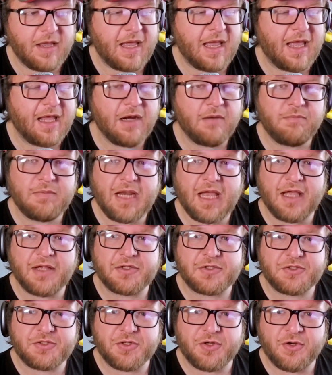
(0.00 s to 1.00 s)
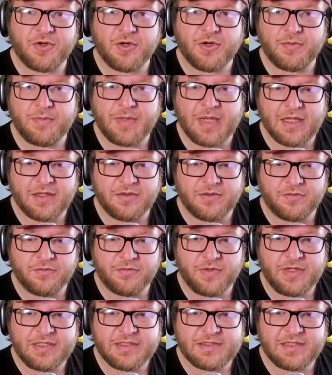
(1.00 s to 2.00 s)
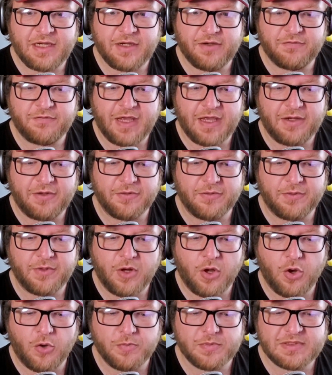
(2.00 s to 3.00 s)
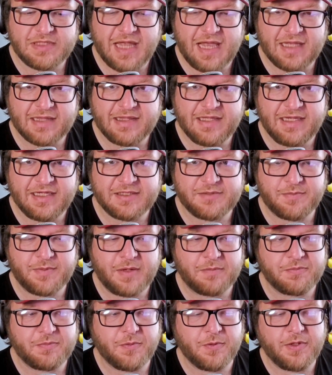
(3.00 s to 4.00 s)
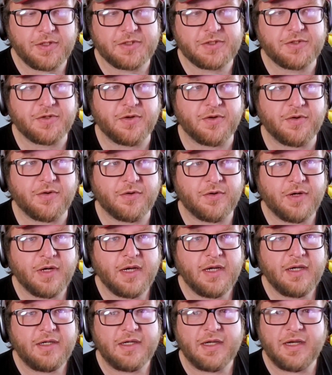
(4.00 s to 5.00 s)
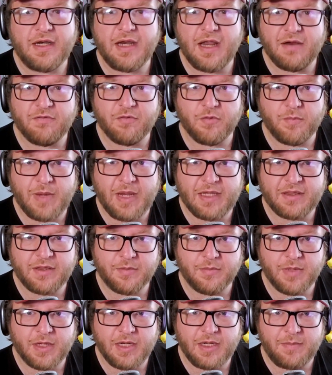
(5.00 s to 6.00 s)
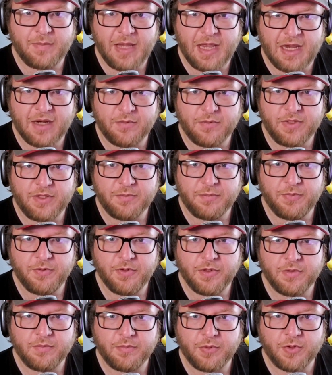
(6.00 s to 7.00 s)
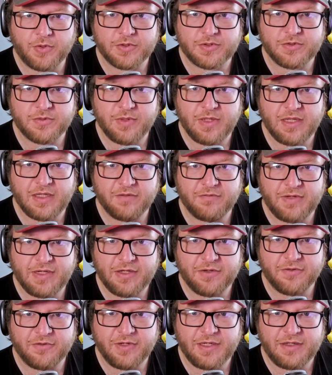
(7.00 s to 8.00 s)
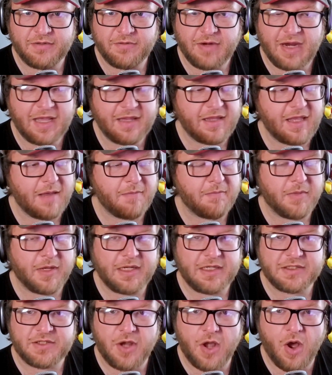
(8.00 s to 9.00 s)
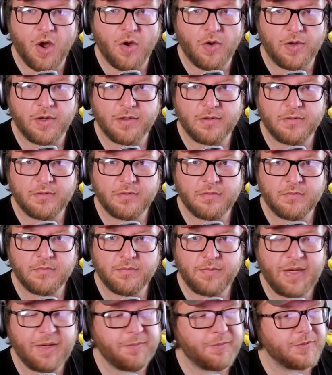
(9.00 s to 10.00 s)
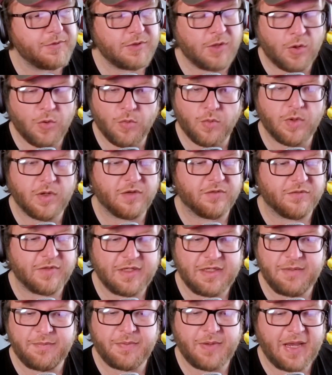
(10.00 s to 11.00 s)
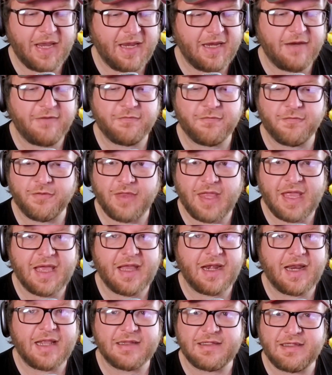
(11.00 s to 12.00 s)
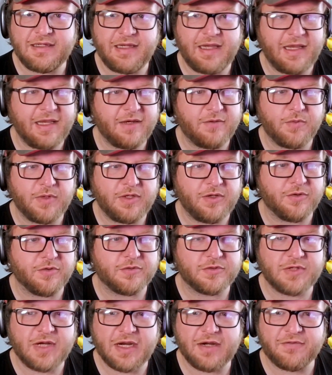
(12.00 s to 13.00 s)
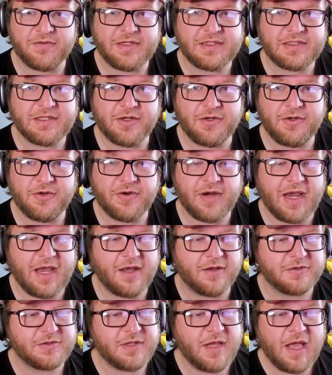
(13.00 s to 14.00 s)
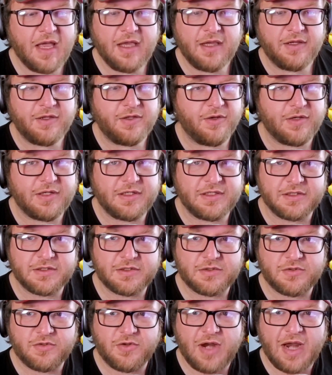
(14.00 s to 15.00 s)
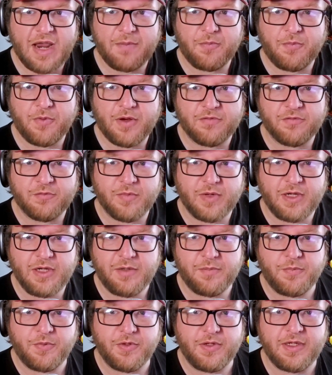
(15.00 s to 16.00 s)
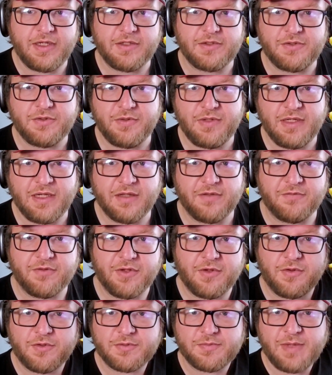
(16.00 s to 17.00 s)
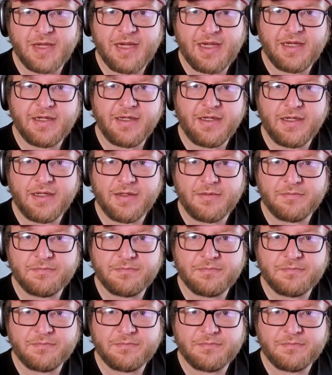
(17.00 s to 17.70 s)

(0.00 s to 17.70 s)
I'm not sure about the resale value on homes like this, but I'm pretty sure you never make the money back when you put a personal elevator in, right? That money's gone. People don't want to repay for that at the end. When you're trying to resell your house, you can just scrap whatever money you put into the elevator. There goes my hand again.